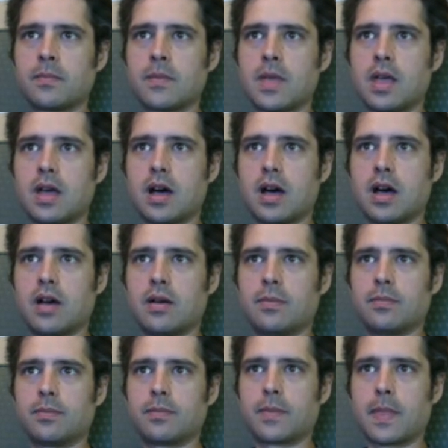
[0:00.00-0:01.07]

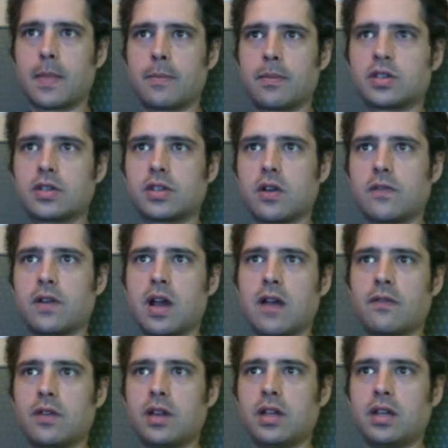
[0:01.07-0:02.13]
So for
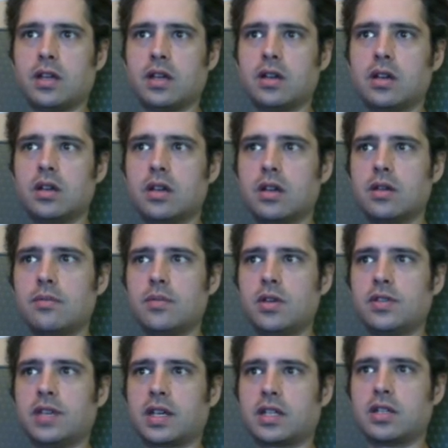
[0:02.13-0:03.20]
every
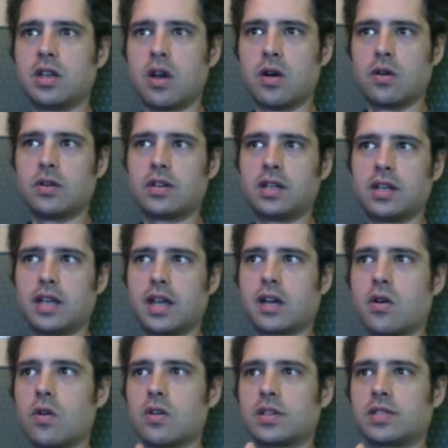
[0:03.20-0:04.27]
music note, it
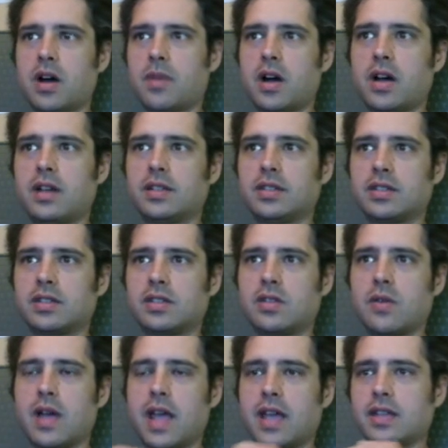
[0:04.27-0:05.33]
corresponds to a
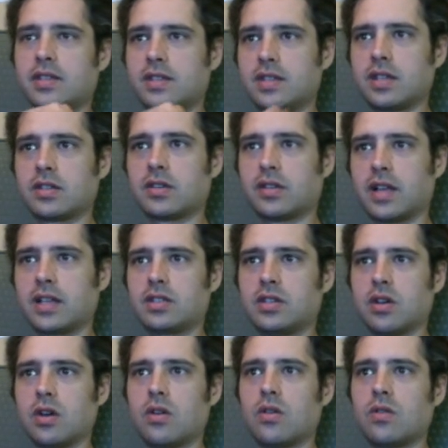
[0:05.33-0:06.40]
hand signal, like
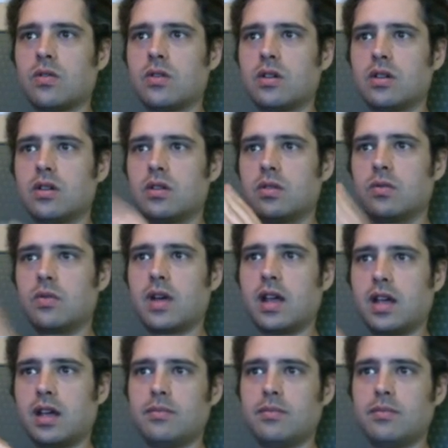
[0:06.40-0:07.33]
do, re,